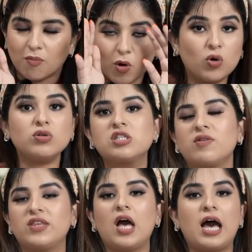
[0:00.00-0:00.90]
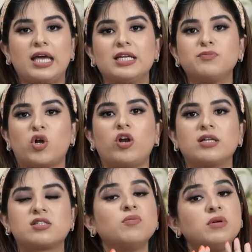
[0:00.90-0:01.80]
most of the high-end
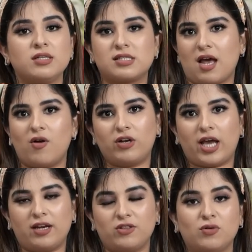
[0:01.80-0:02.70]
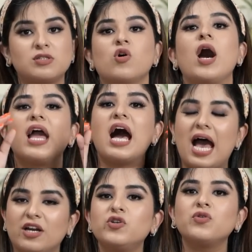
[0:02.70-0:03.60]
products are discount. So I
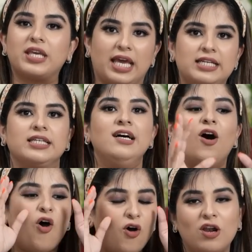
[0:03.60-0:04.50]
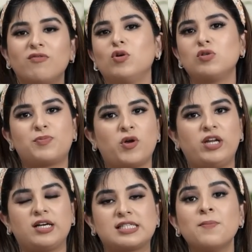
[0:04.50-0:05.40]
had to get all of those
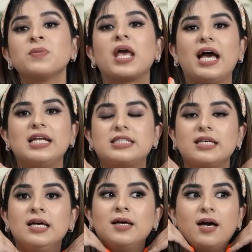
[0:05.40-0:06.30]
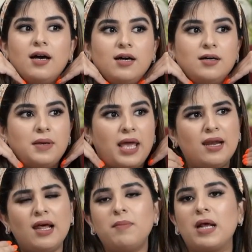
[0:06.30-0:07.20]
products. And
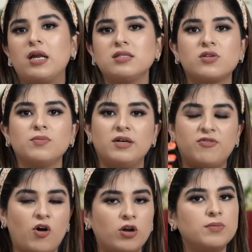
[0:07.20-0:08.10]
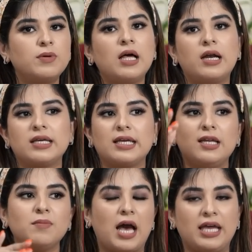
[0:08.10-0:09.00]
all brands are affordable
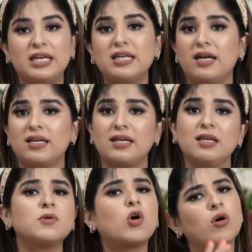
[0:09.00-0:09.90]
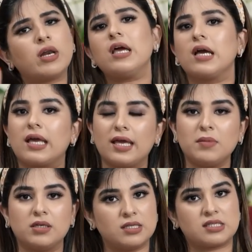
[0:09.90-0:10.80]
and high-end, Kora
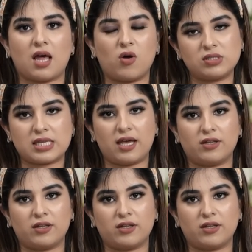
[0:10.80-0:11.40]
came discounts.